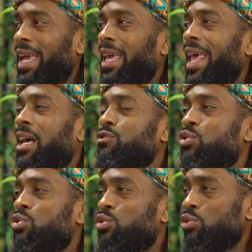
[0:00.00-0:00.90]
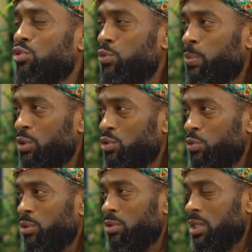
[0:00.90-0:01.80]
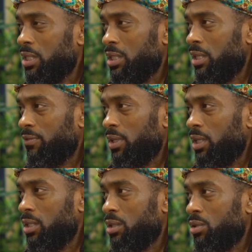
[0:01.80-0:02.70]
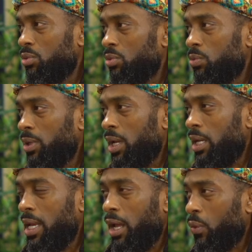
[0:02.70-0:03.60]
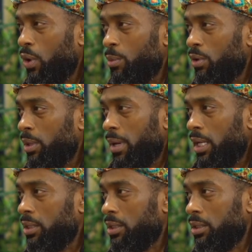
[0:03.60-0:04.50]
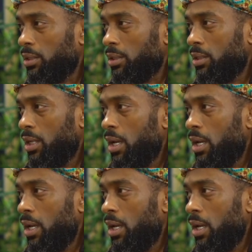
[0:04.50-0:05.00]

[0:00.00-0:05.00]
and have super, super sensitivities to any kind of hormone imbalances.